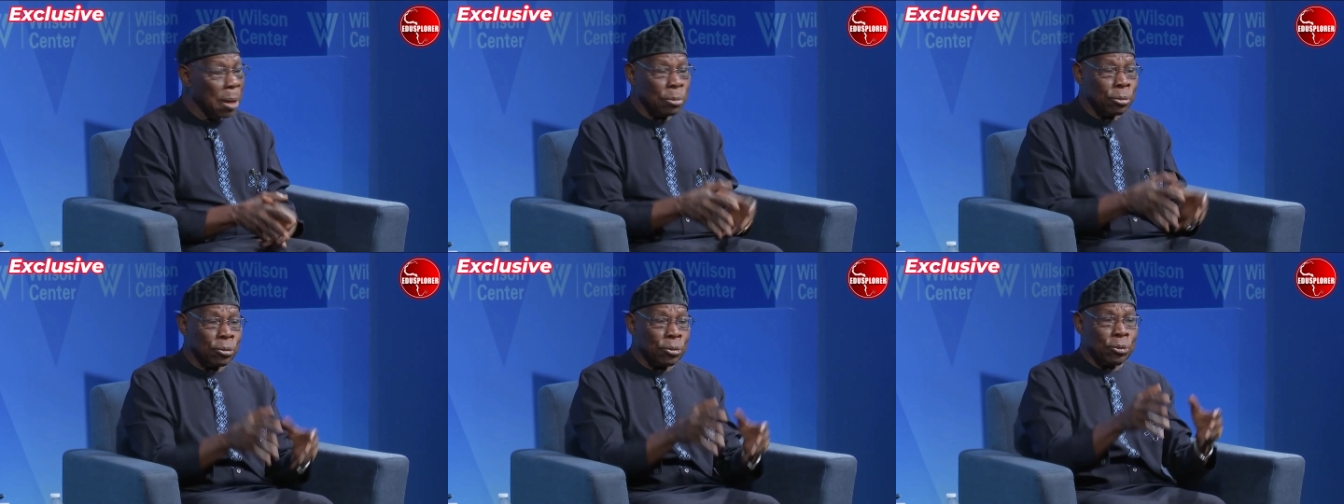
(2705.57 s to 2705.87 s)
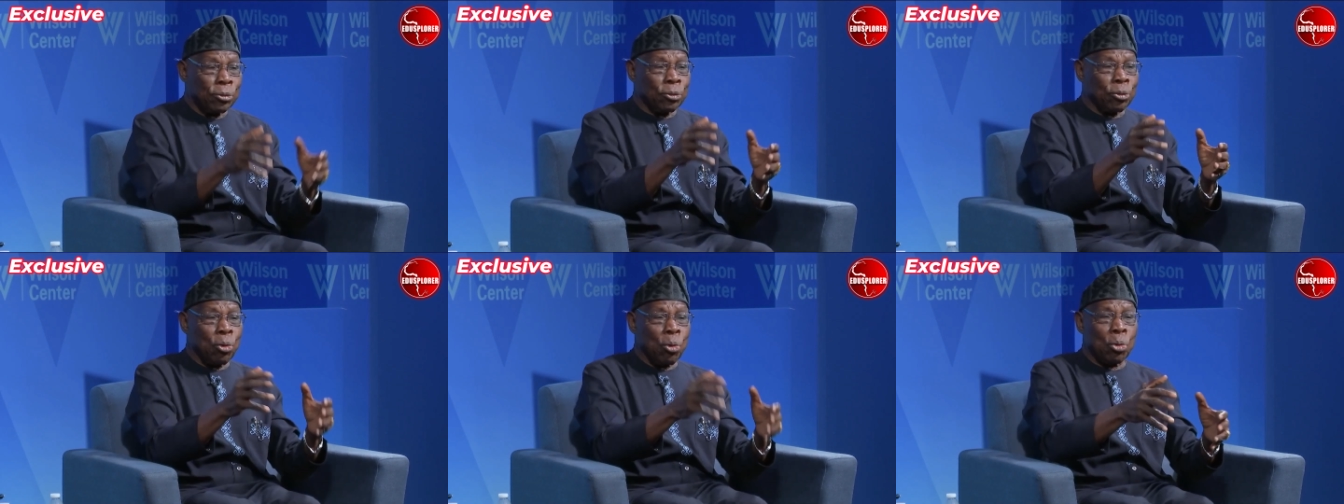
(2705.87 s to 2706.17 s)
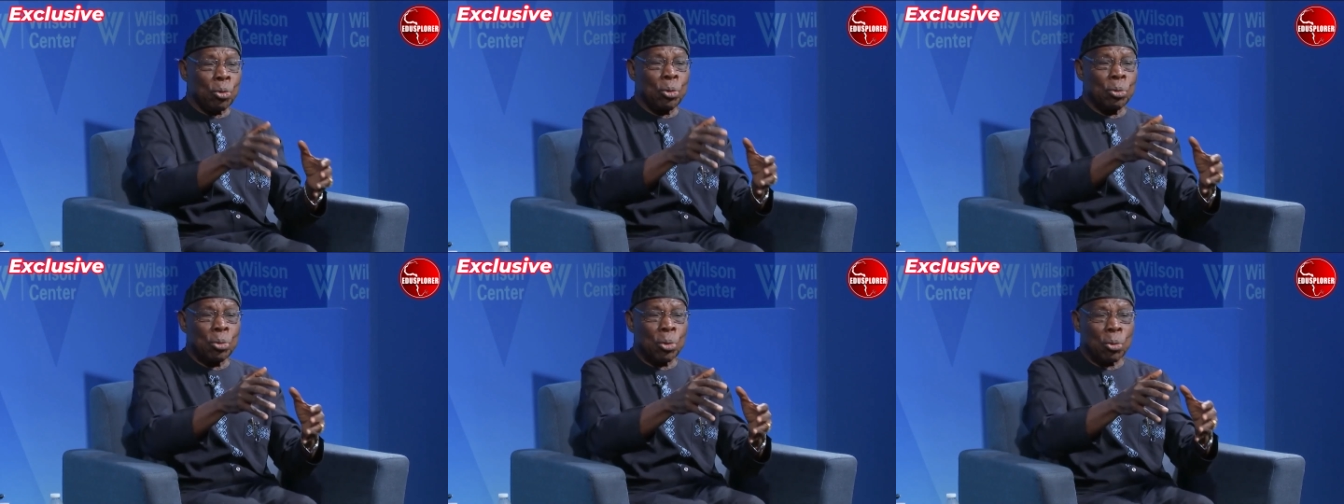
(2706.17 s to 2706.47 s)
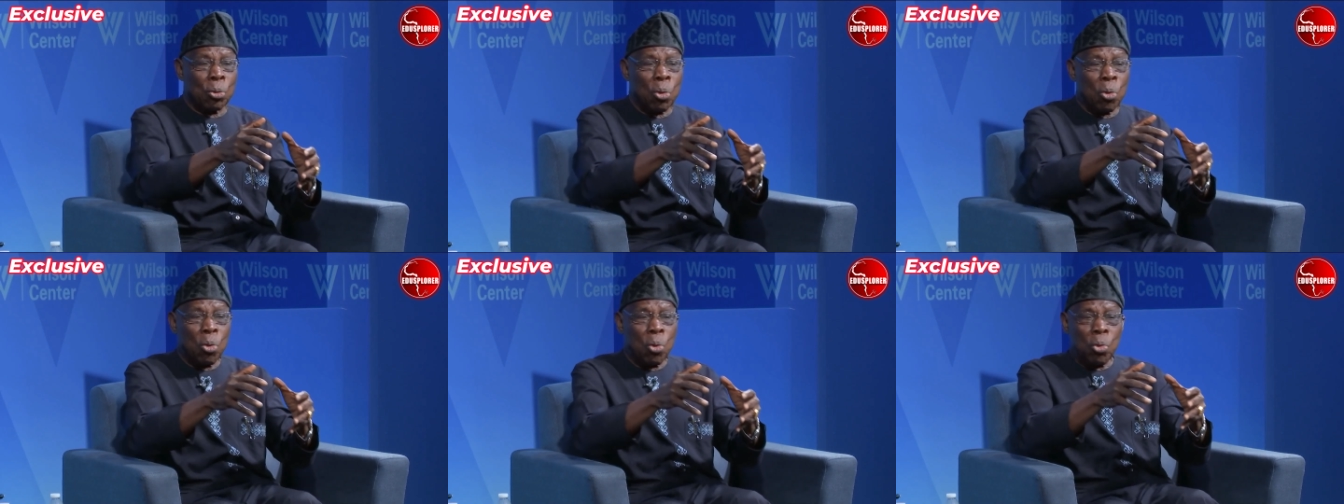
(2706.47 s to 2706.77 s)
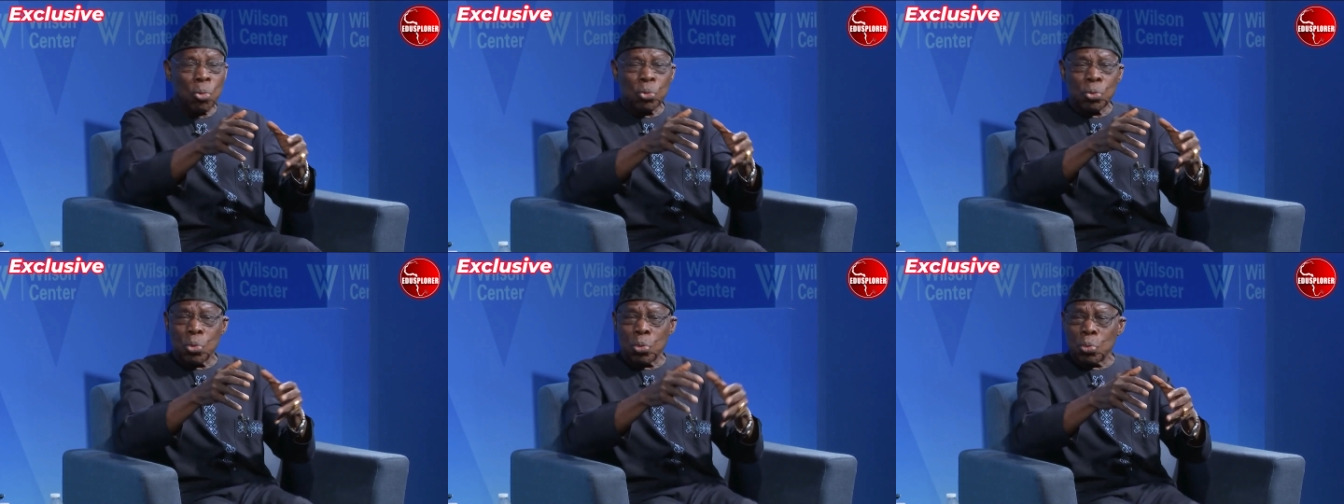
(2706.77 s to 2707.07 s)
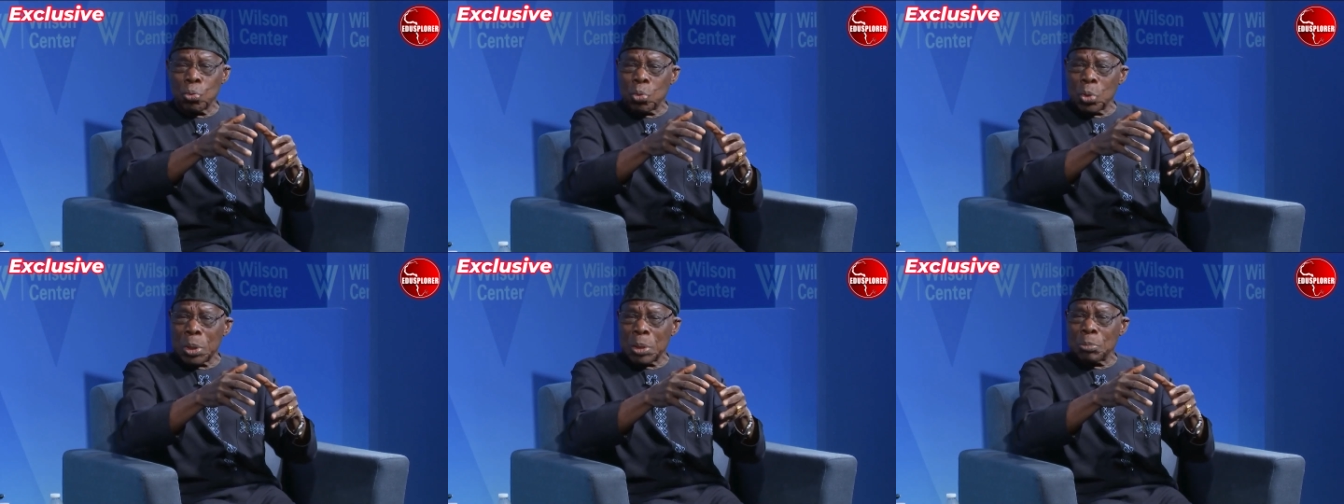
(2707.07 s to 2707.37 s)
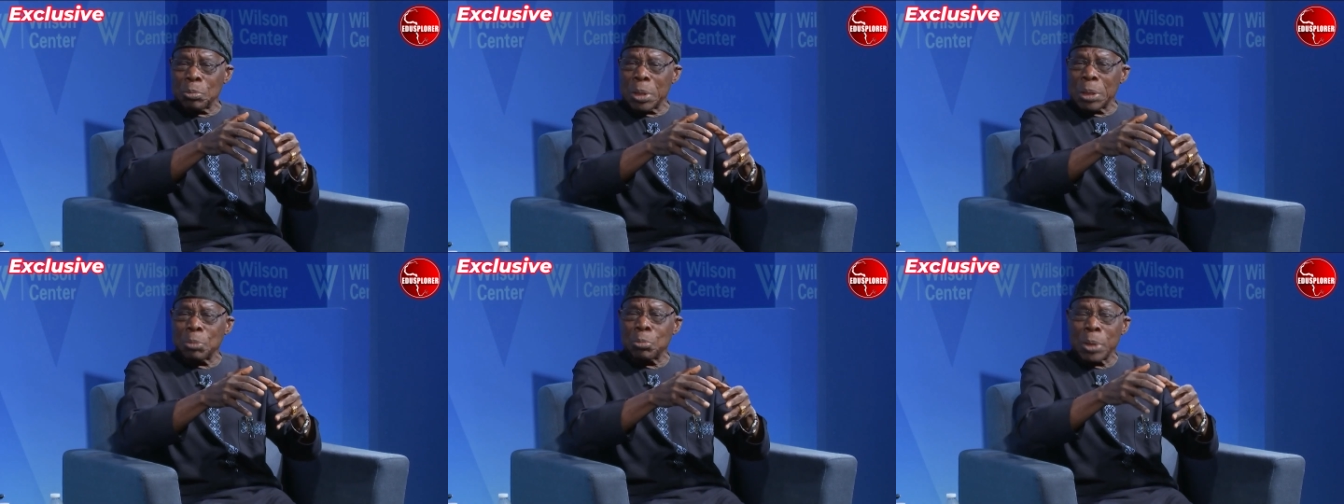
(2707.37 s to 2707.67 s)
So look,
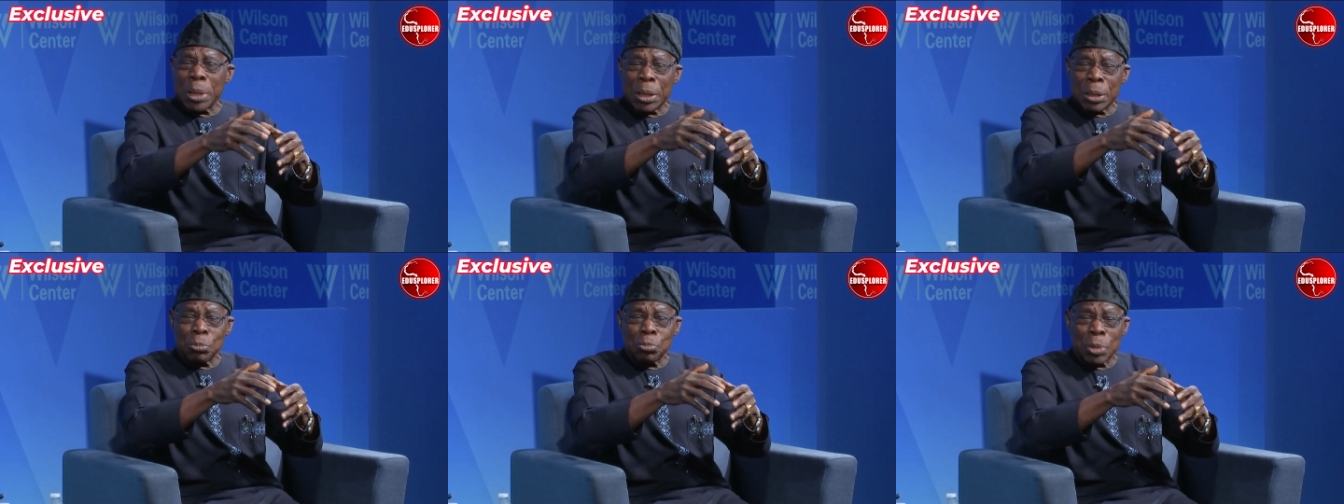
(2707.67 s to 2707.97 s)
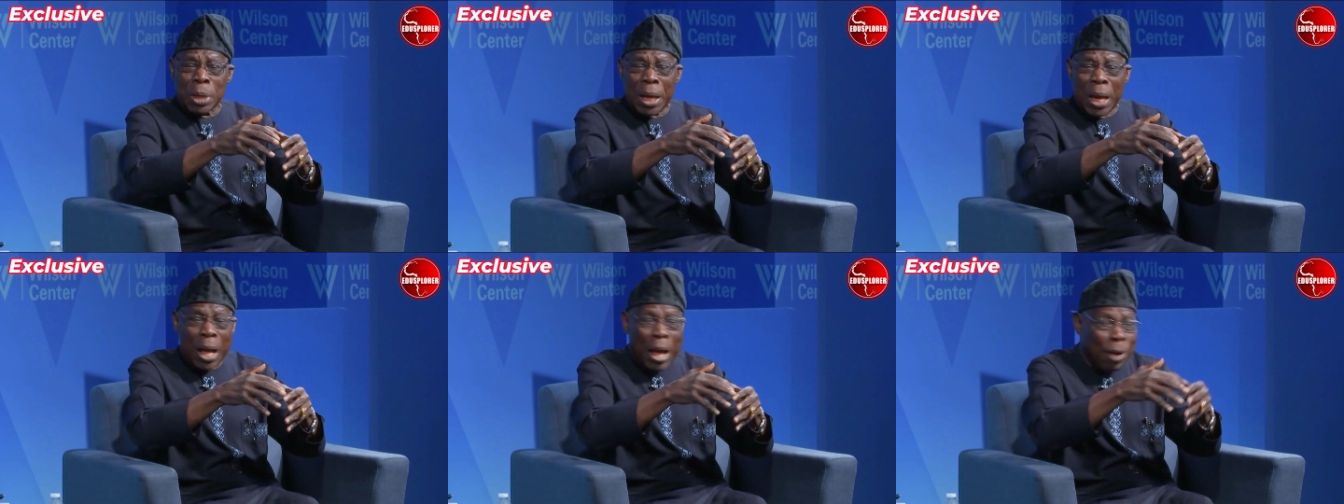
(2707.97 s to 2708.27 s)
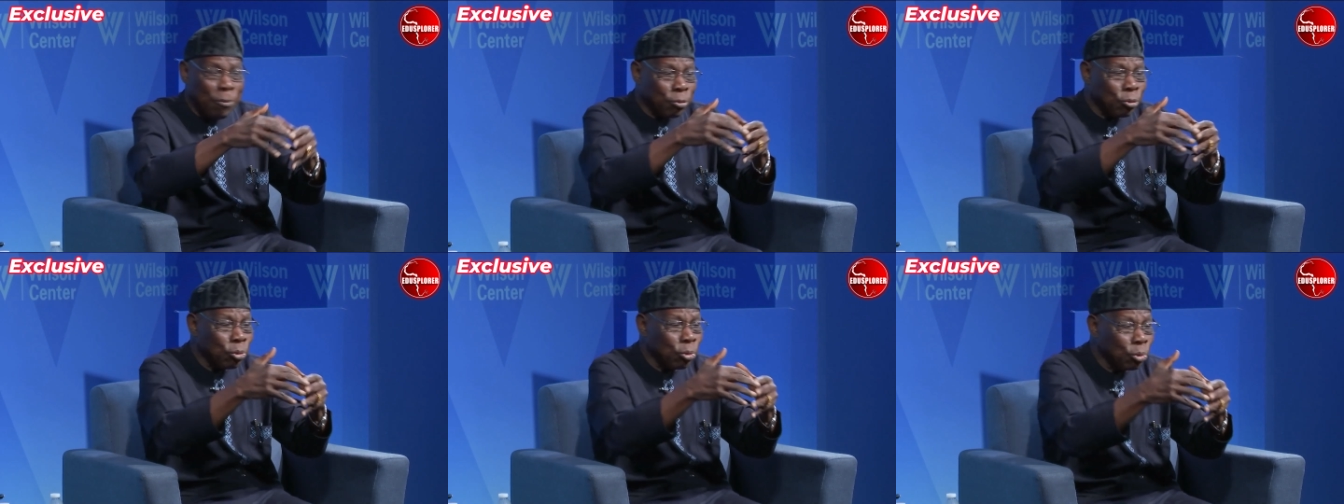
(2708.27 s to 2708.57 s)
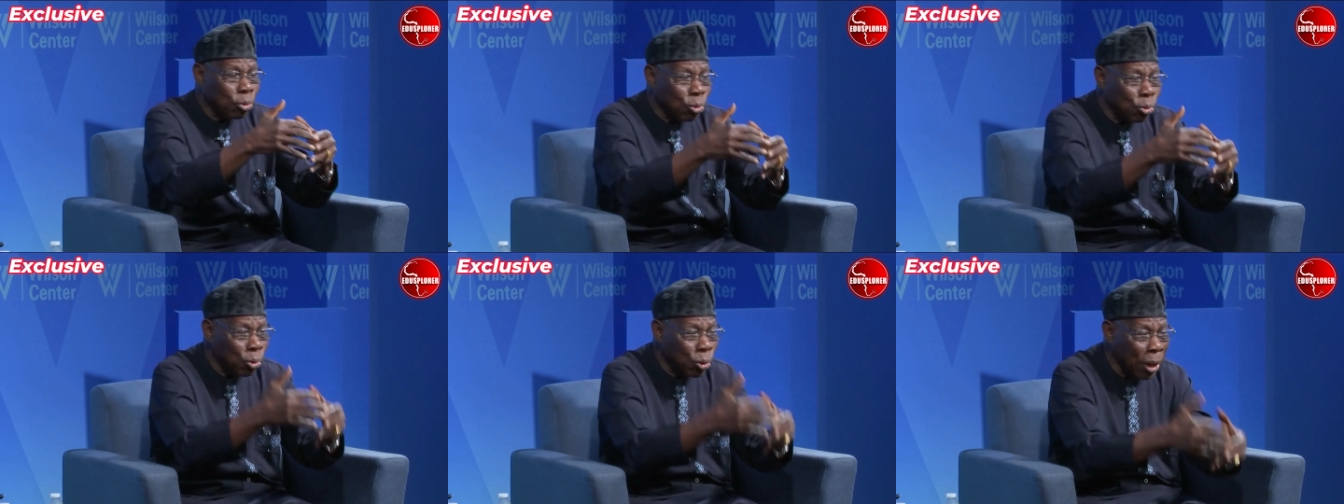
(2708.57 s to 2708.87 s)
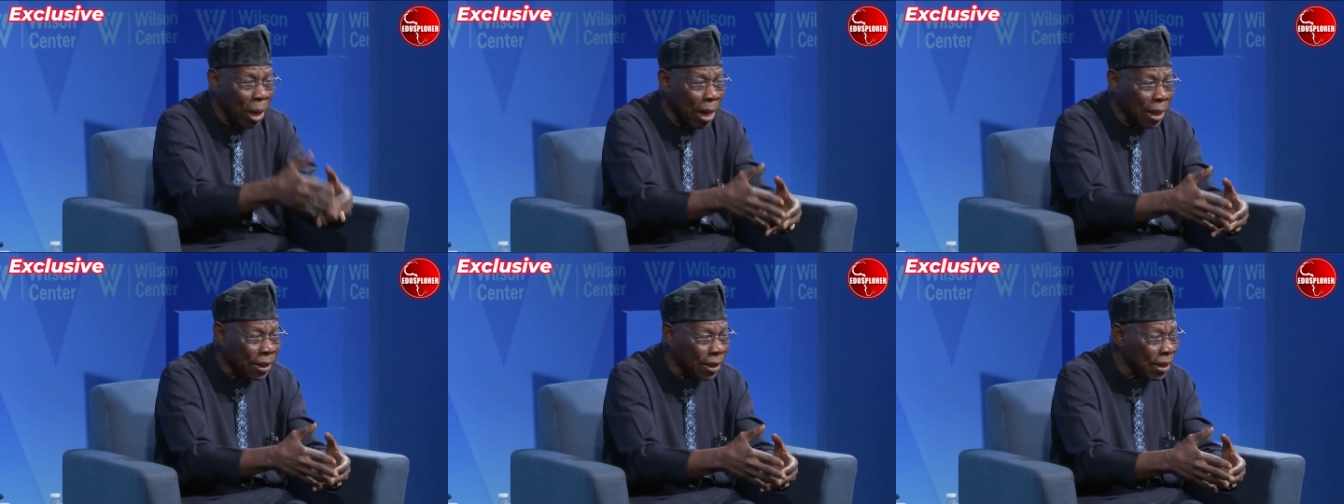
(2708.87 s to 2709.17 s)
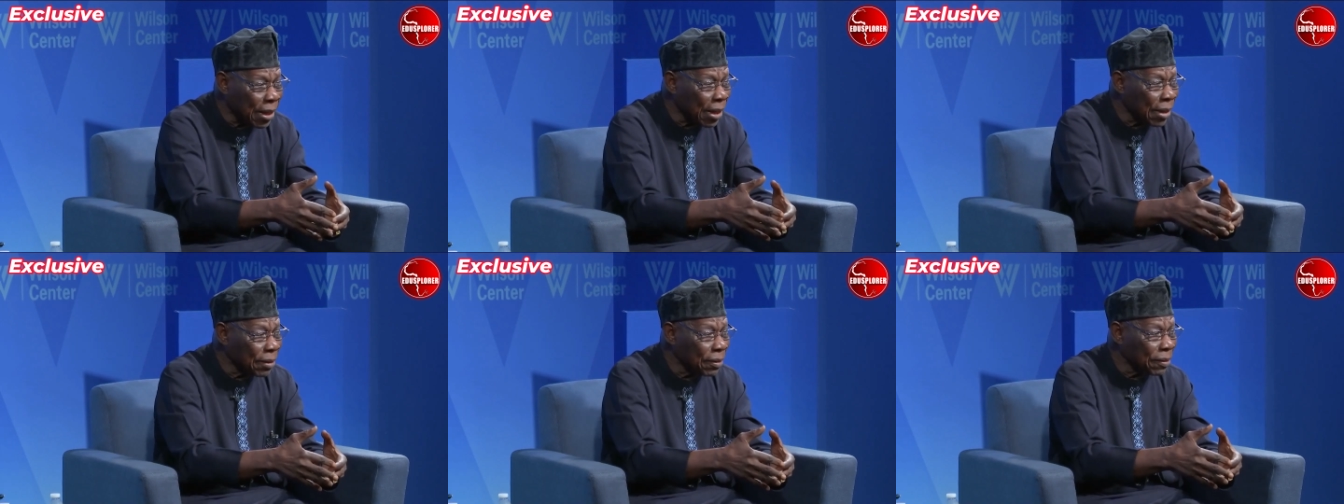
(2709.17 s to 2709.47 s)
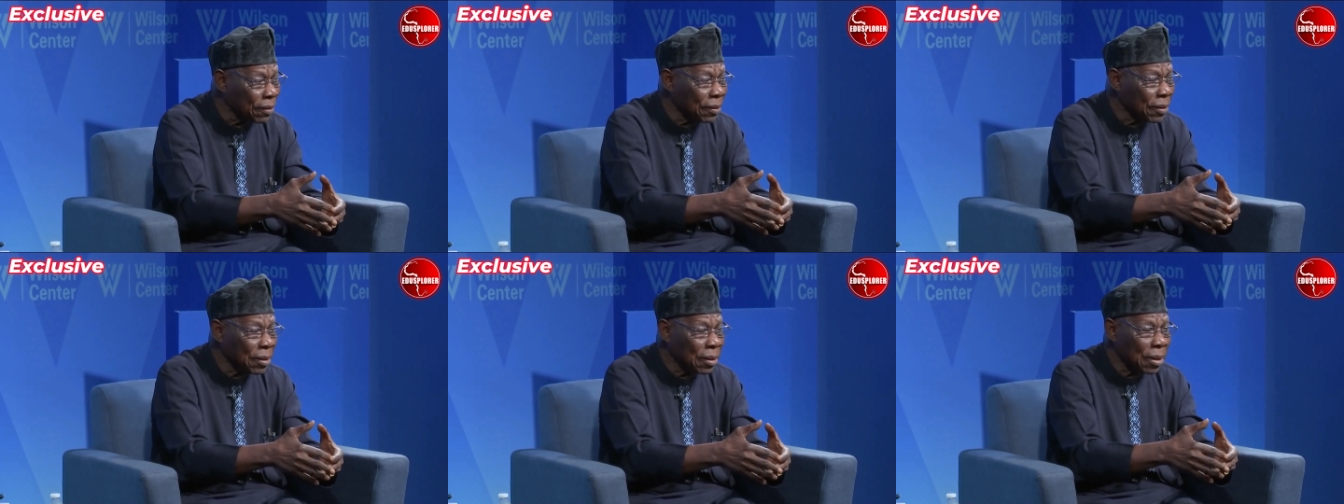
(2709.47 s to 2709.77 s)
we have to look at
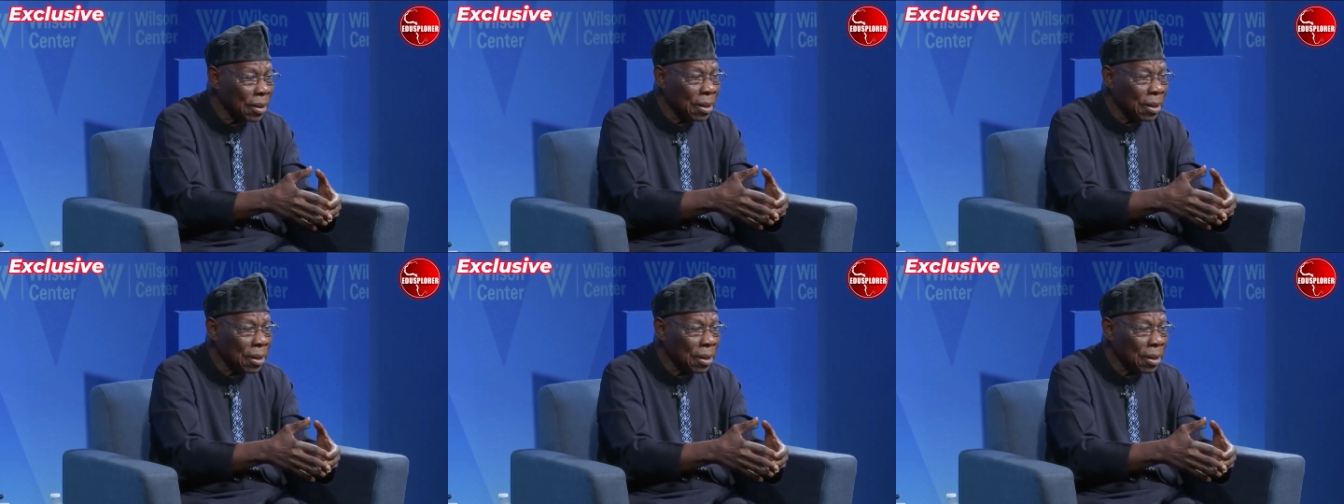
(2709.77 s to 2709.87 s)
this.